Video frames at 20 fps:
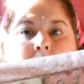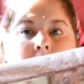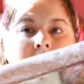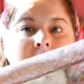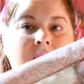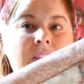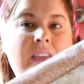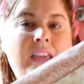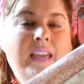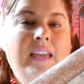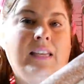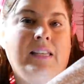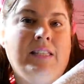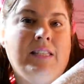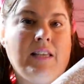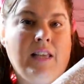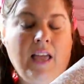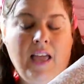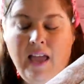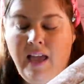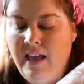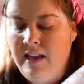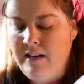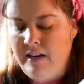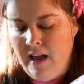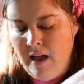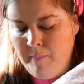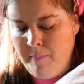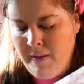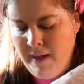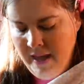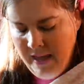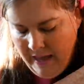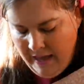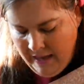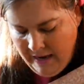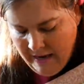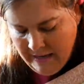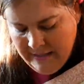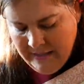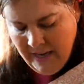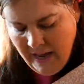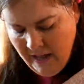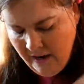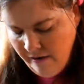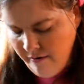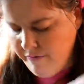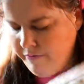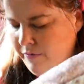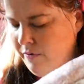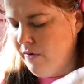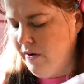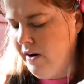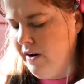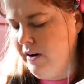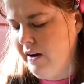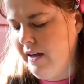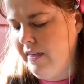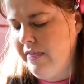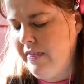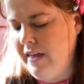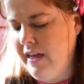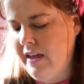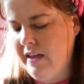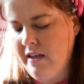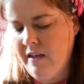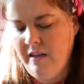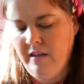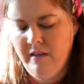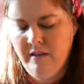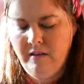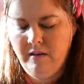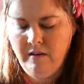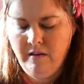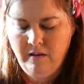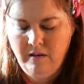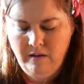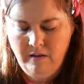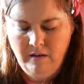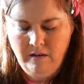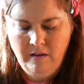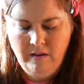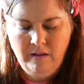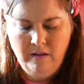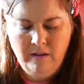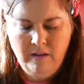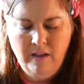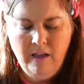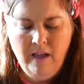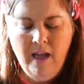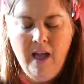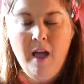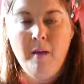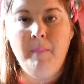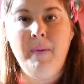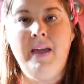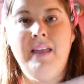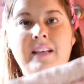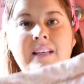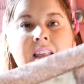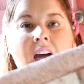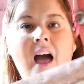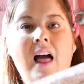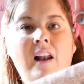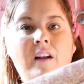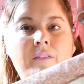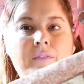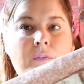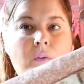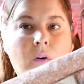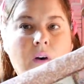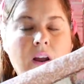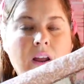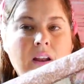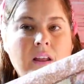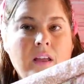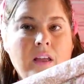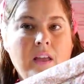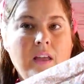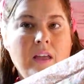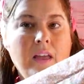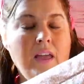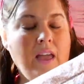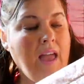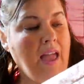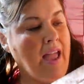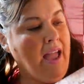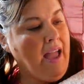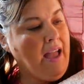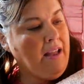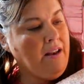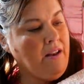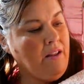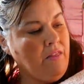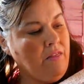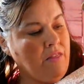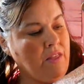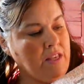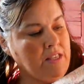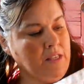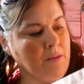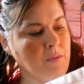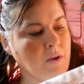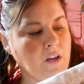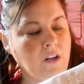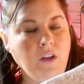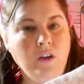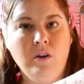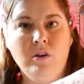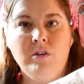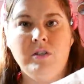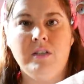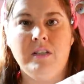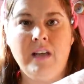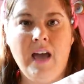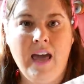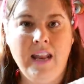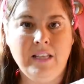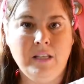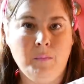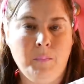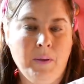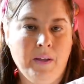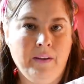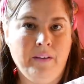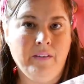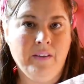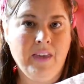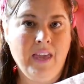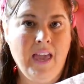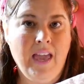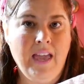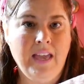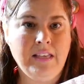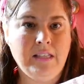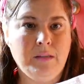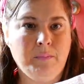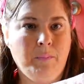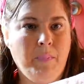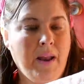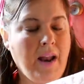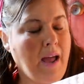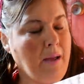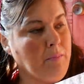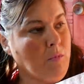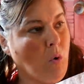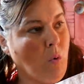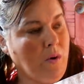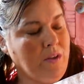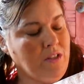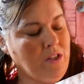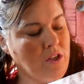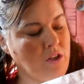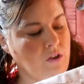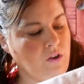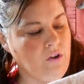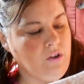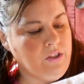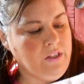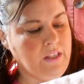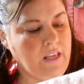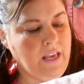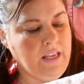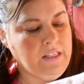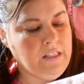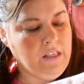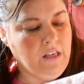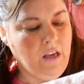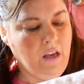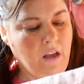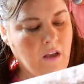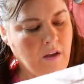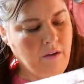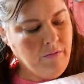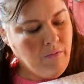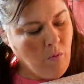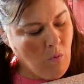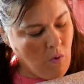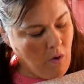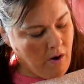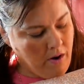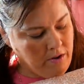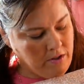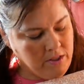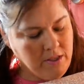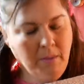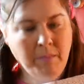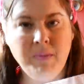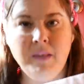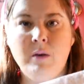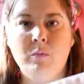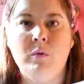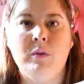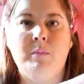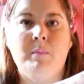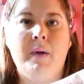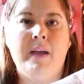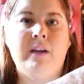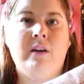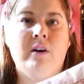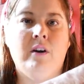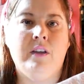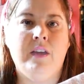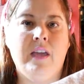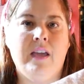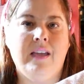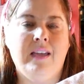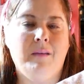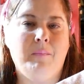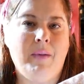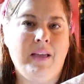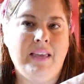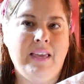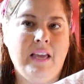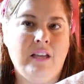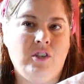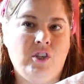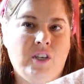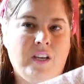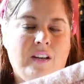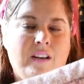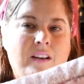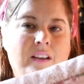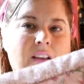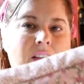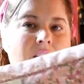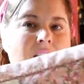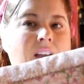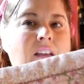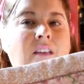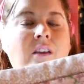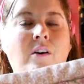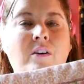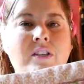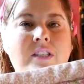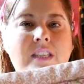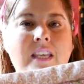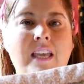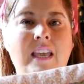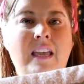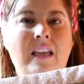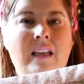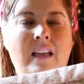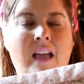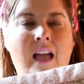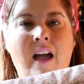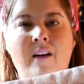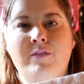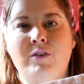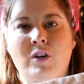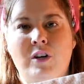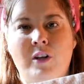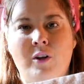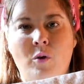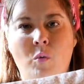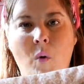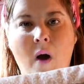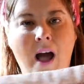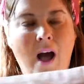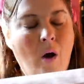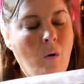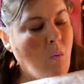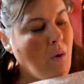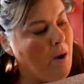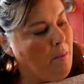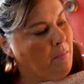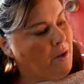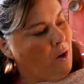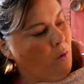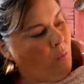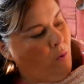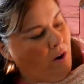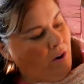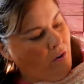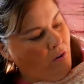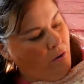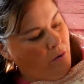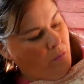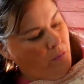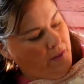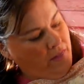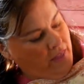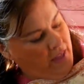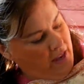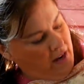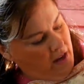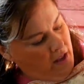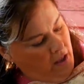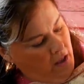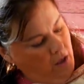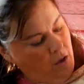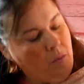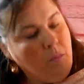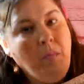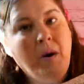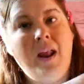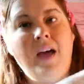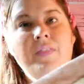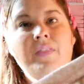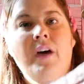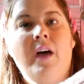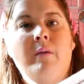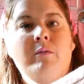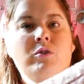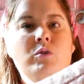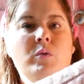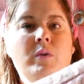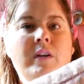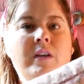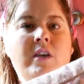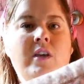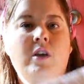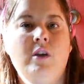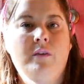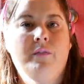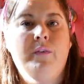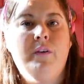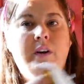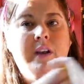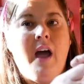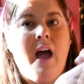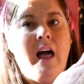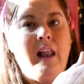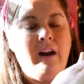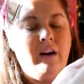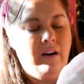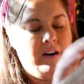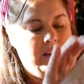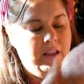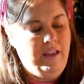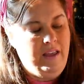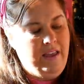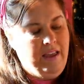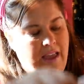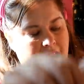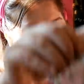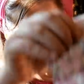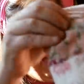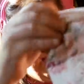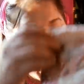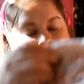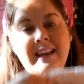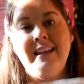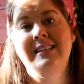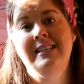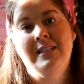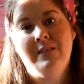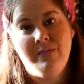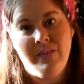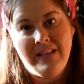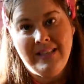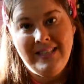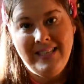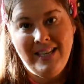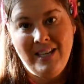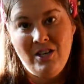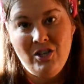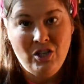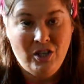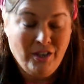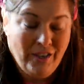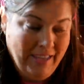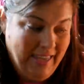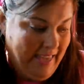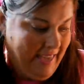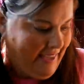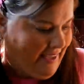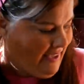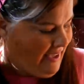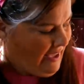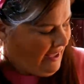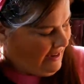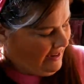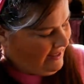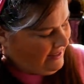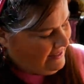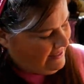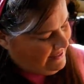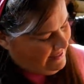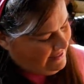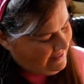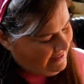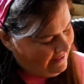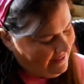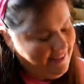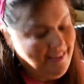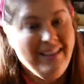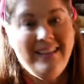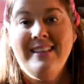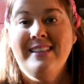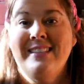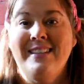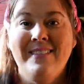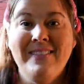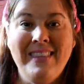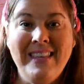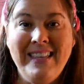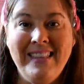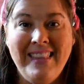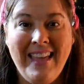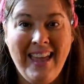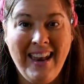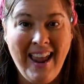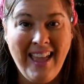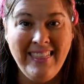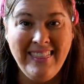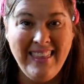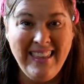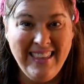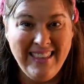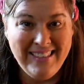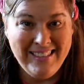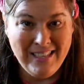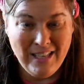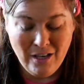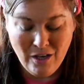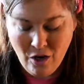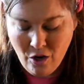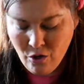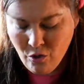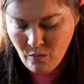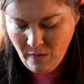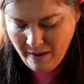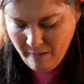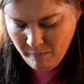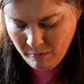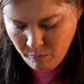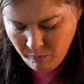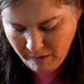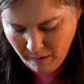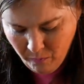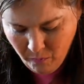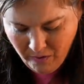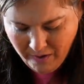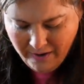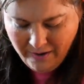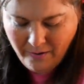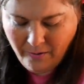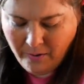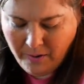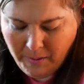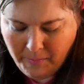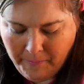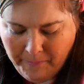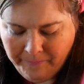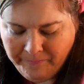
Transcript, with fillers: one of these and I paid a dollar for it I think I paid a dollar for it. And this I'm going to use not as a pillowcase, but I'm going to use this for something with my cooking in my kitchen. You'll see after a little while what I'm going to work on with it. But I thought it was really cute for a dollar. And it's vintage looking and it's something that I think is going to go great with what I'm working on.